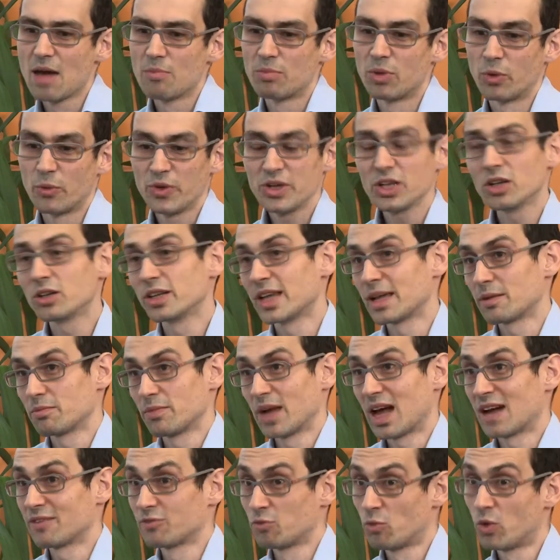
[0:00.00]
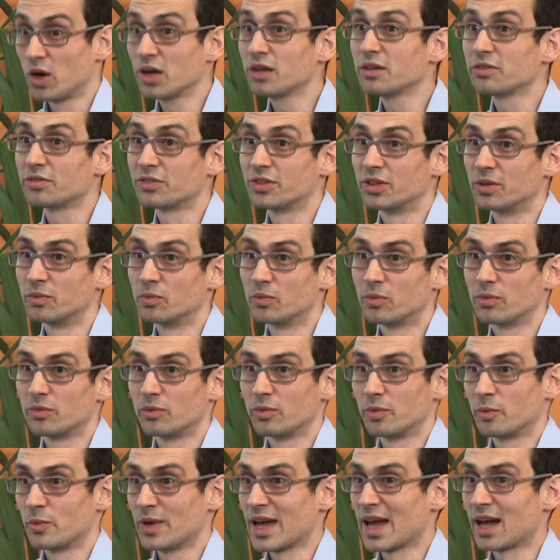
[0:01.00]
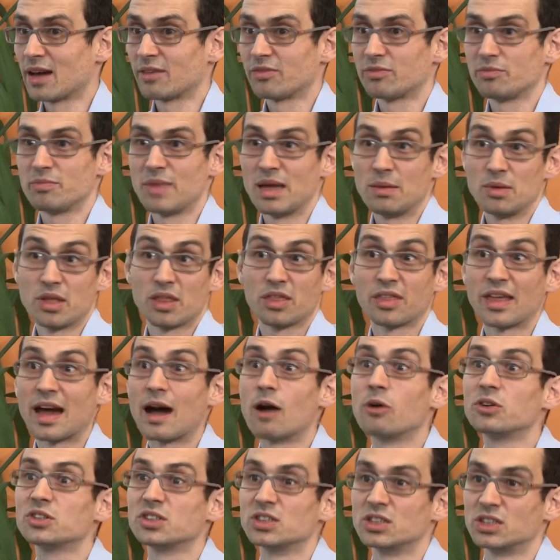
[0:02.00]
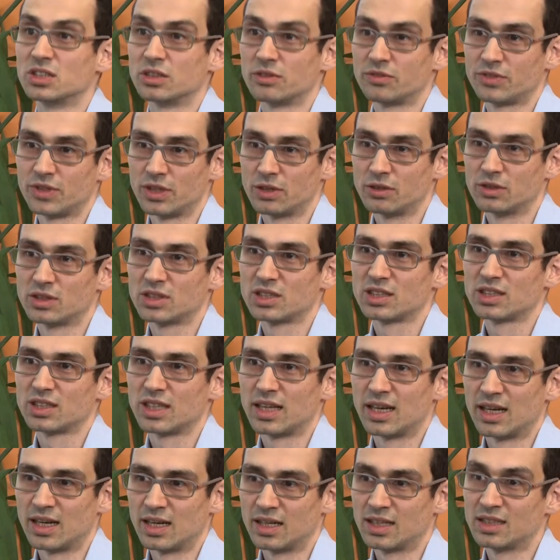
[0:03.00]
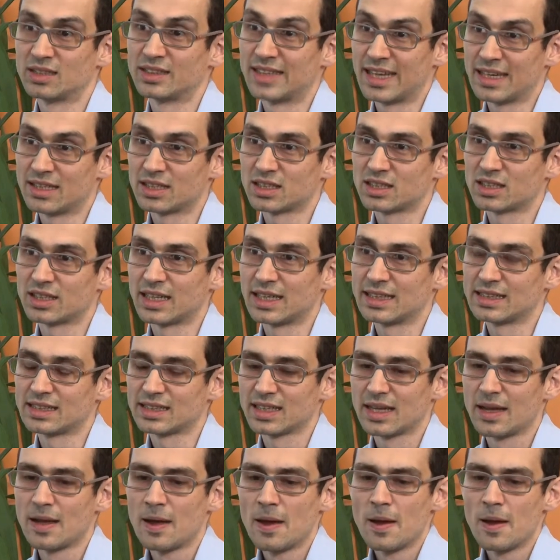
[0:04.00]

But we don't have one of them. We have maybe thousands of those data sets.